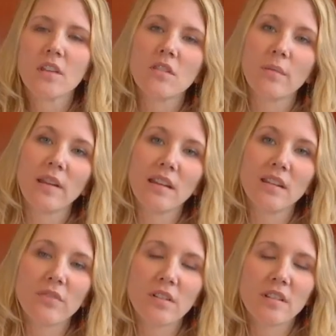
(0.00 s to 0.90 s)
There are many
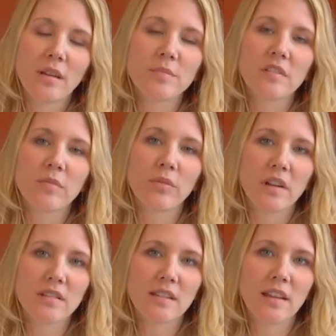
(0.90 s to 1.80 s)
different types of
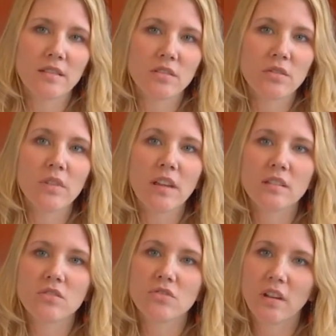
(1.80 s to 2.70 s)
breast cancer
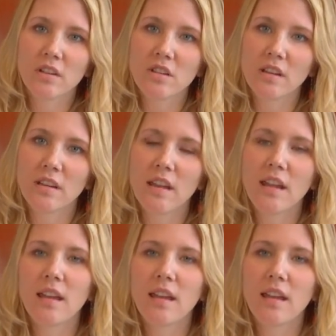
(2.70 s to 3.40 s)
reconstruction,